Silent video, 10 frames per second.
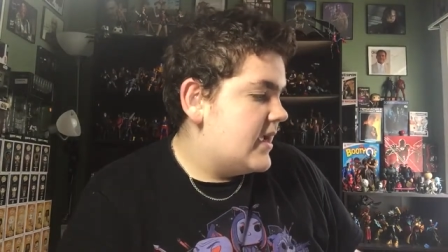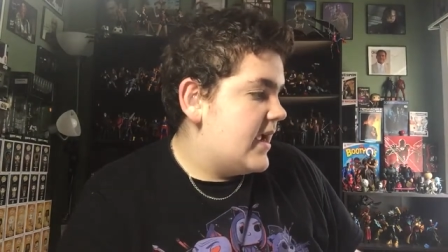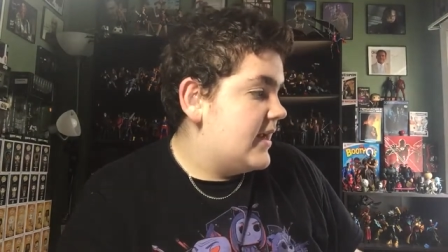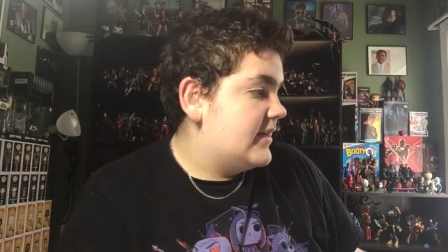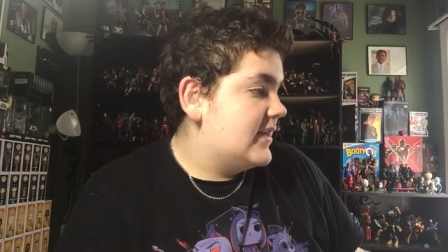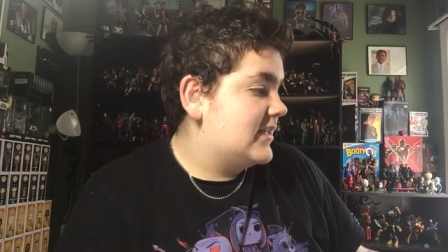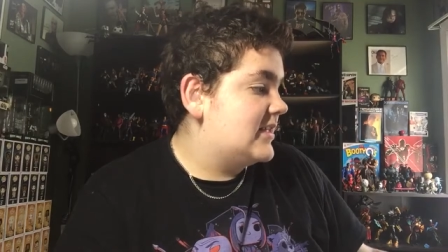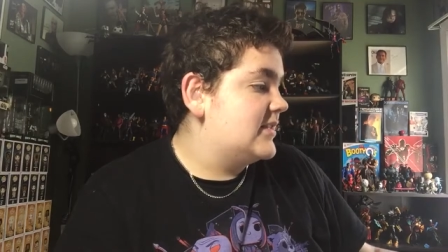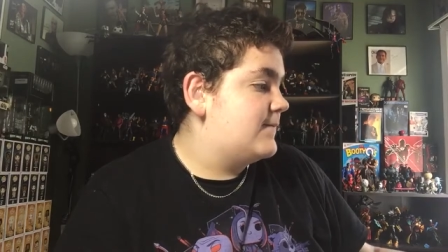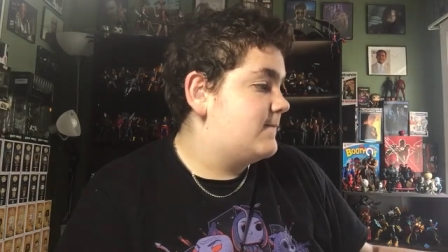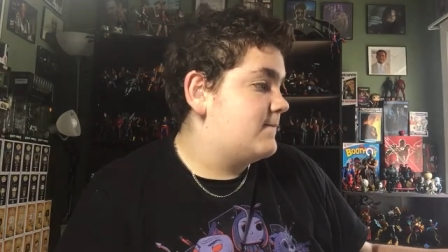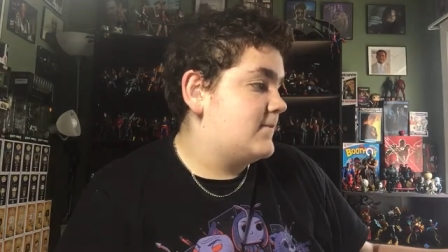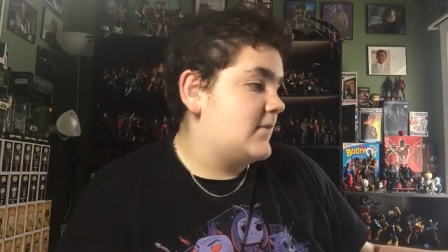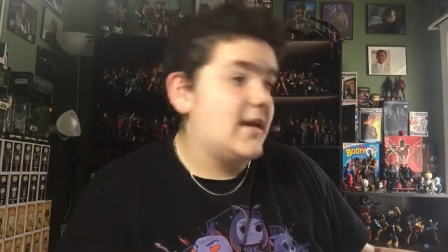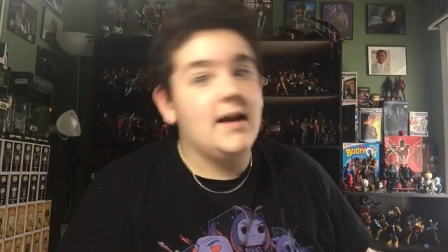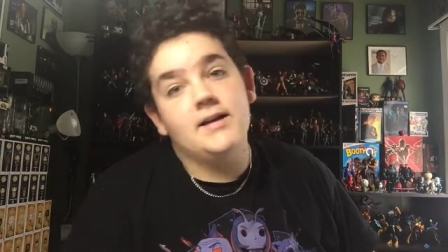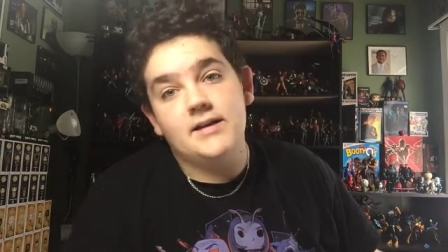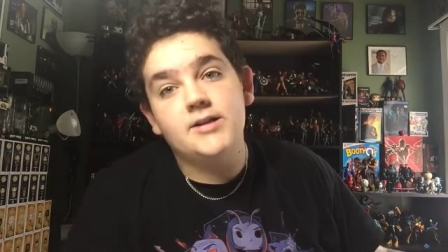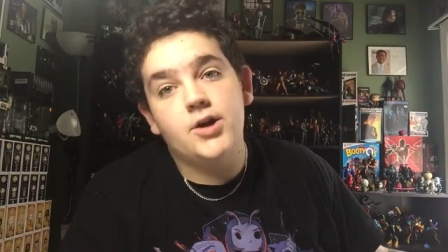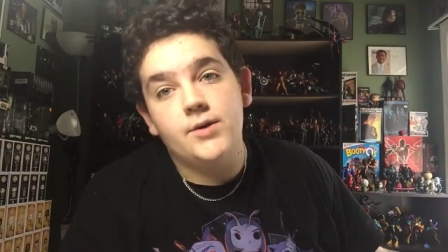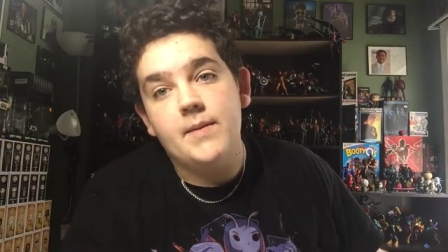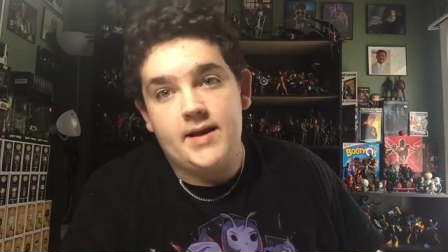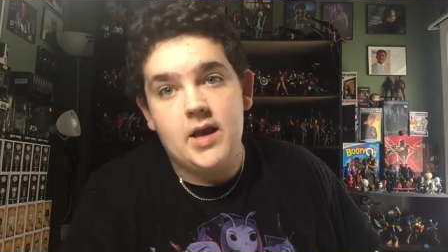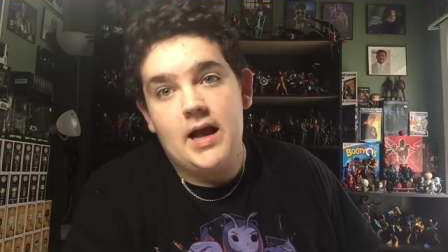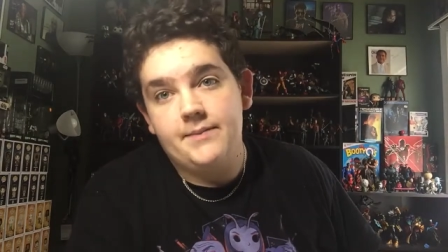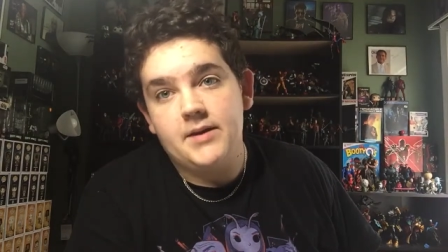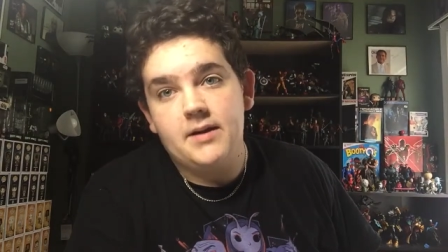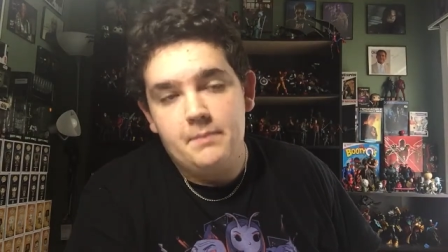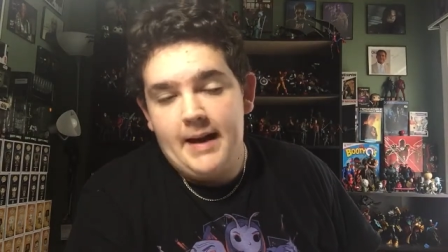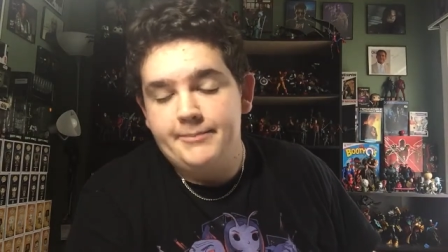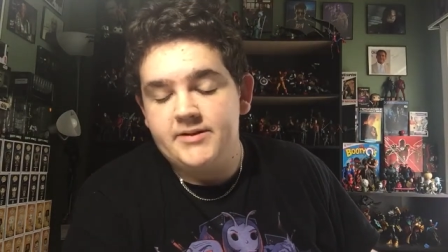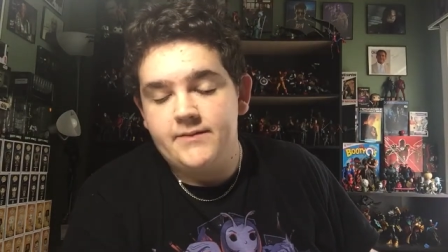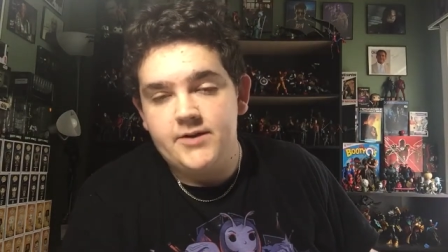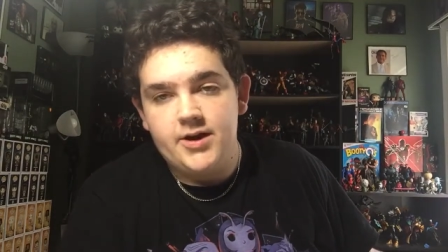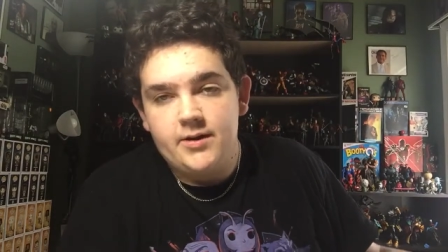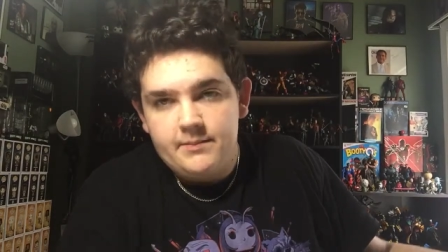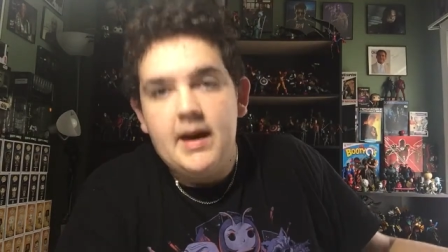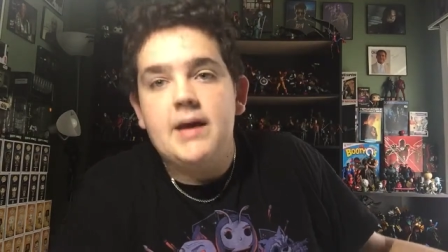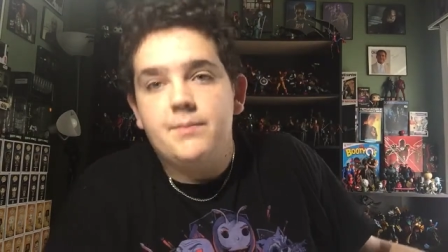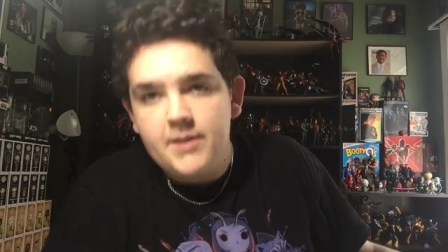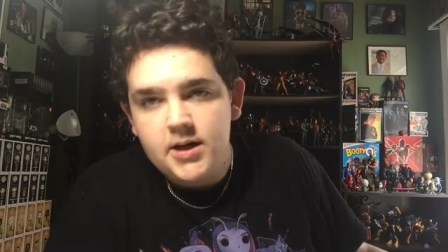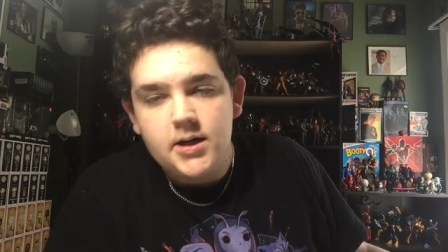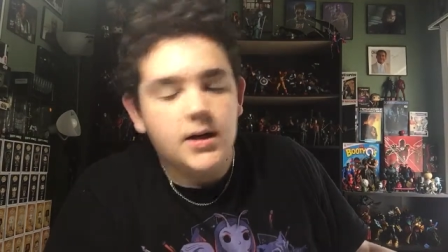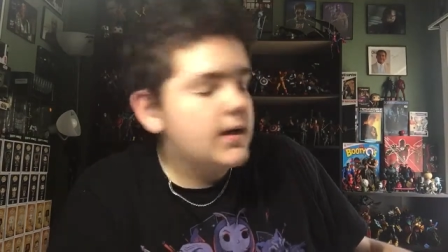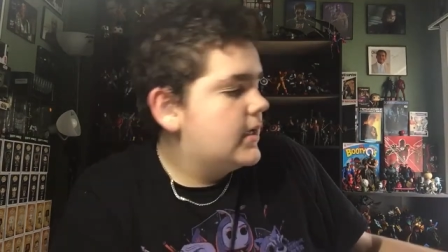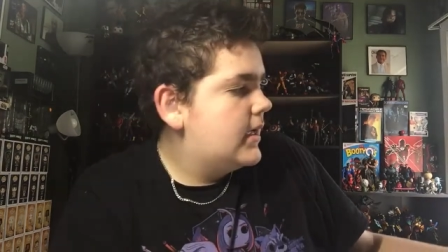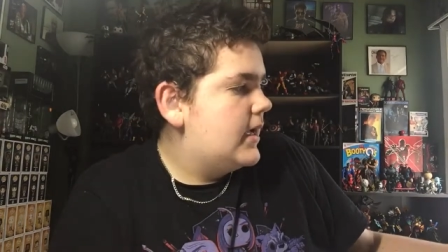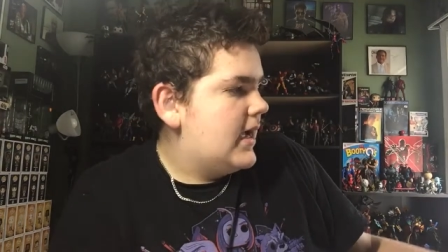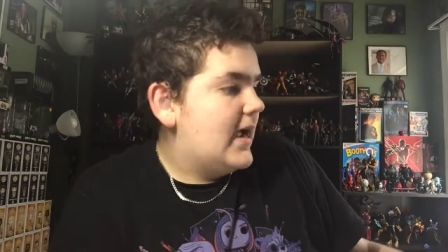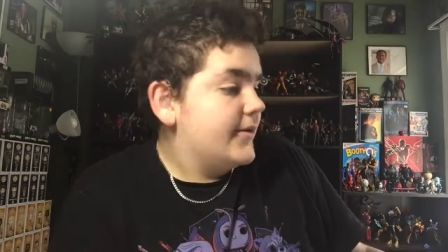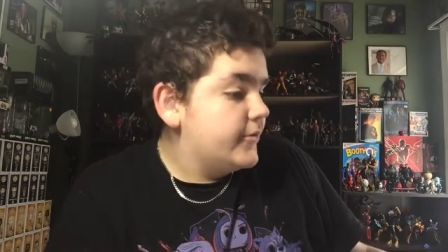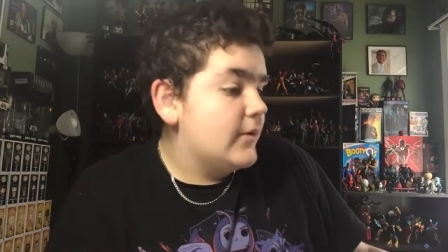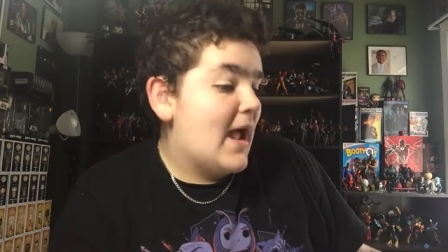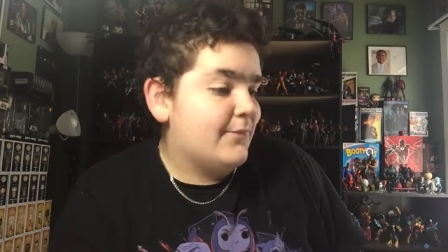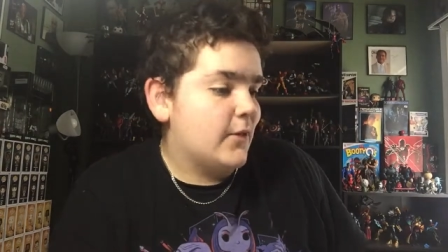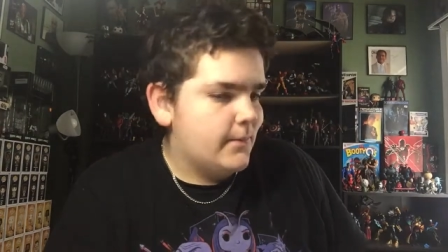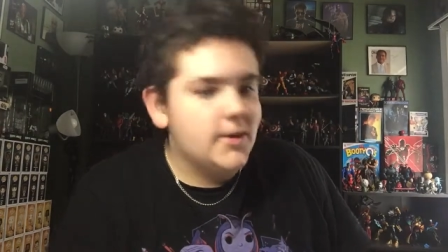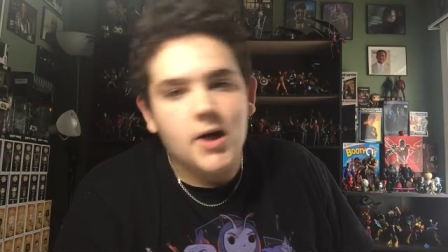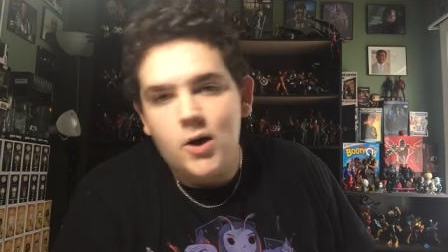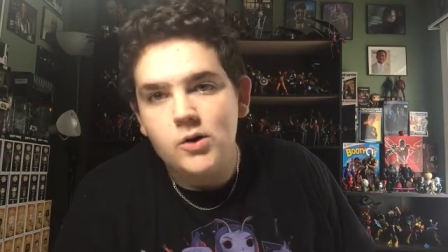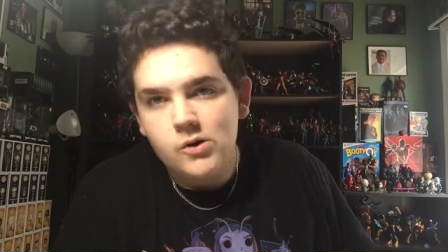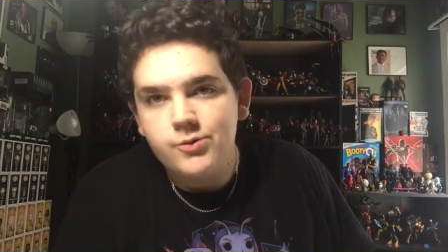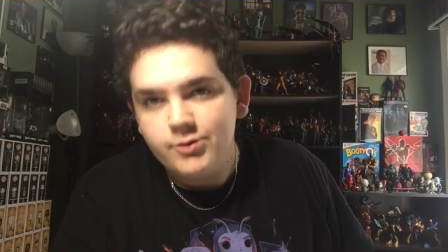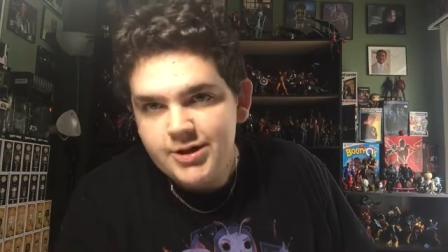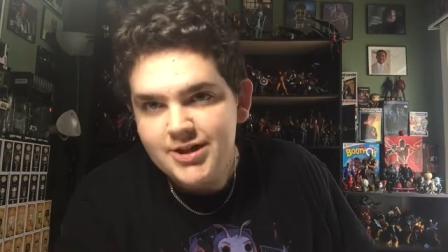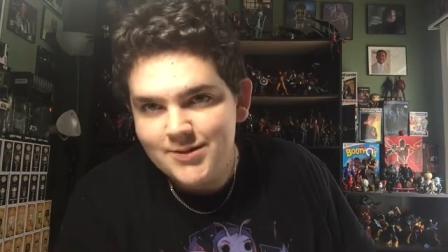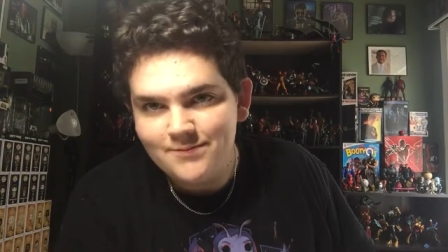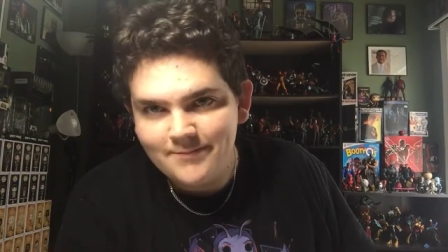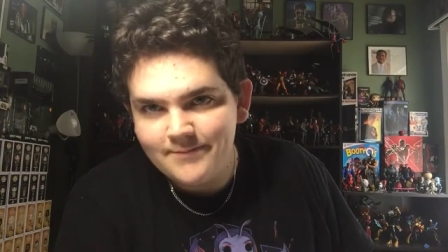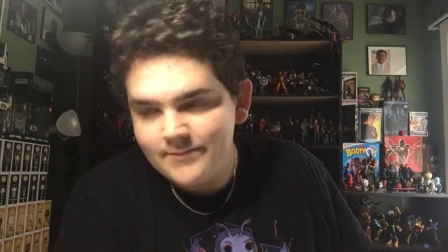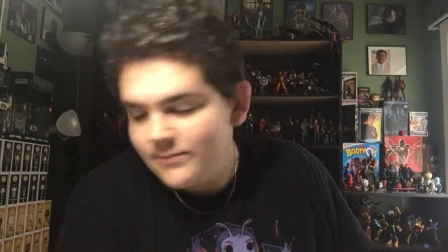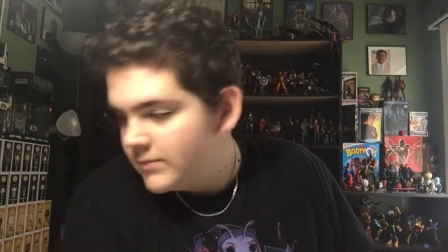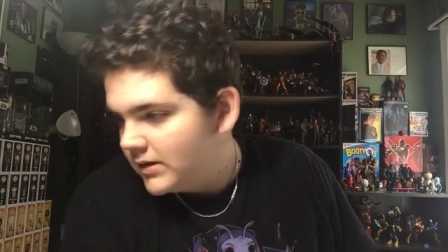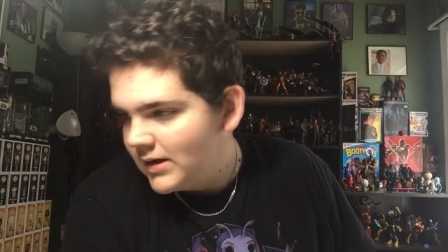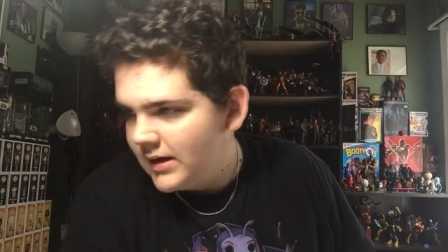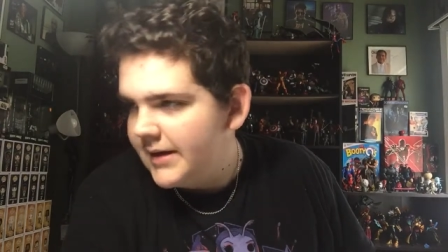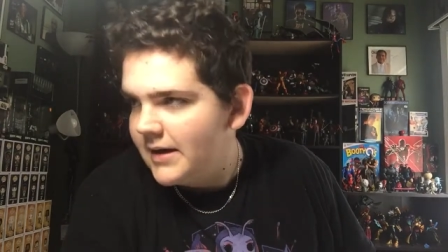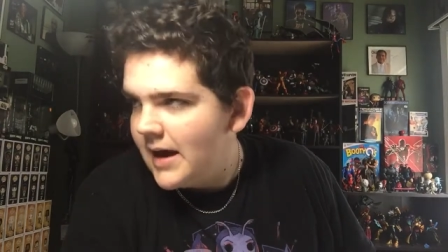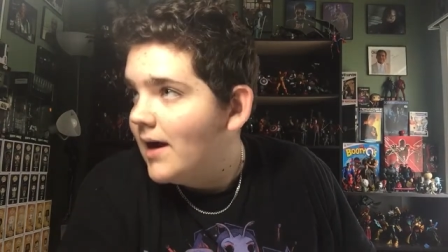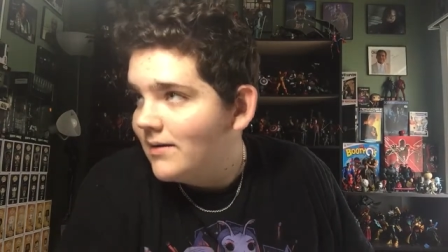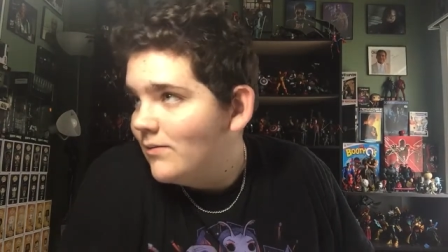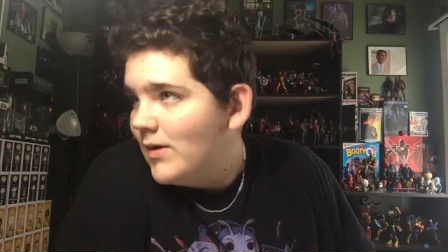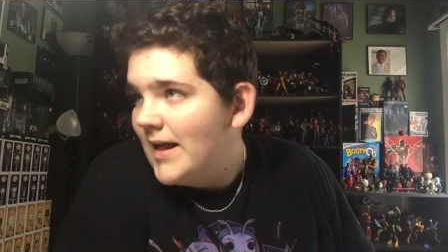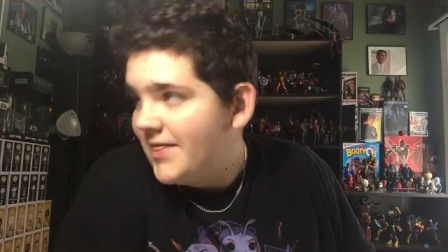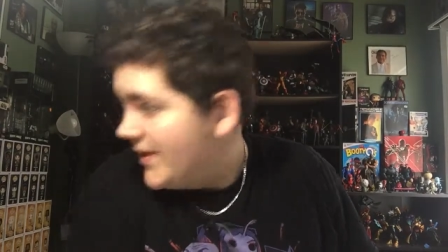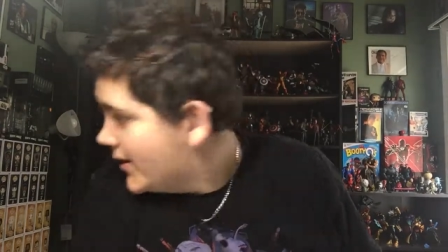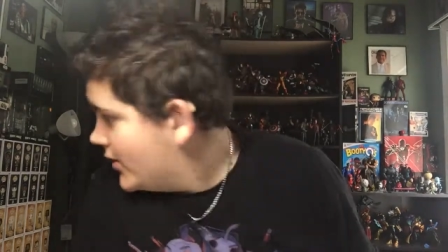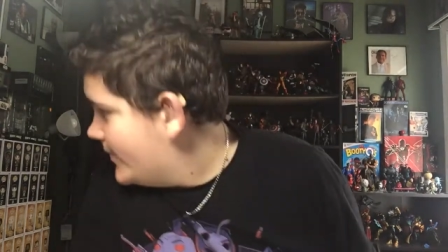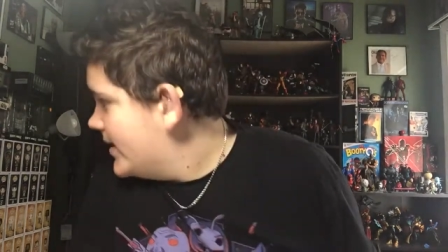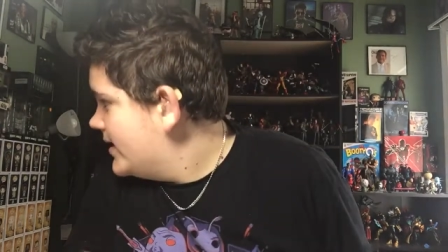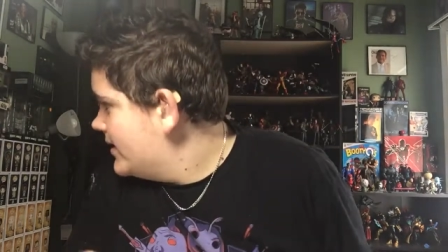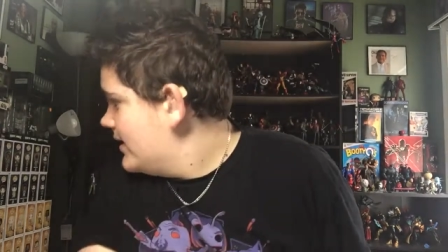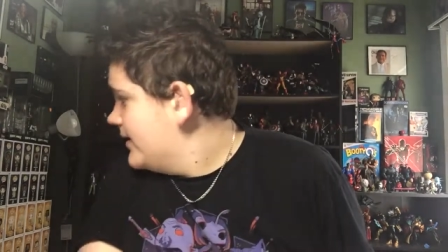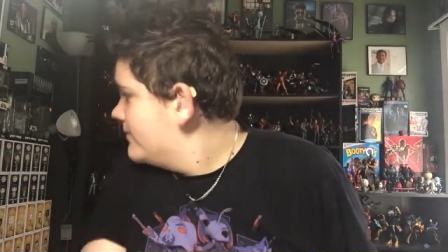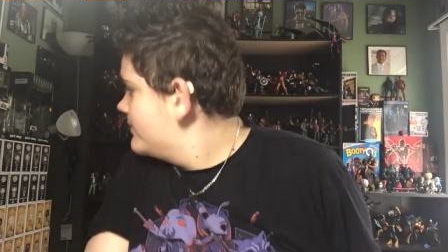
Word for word: and this is this could make top 10 pops of the year in my opinion. I do have to you know go through each like what I think could be like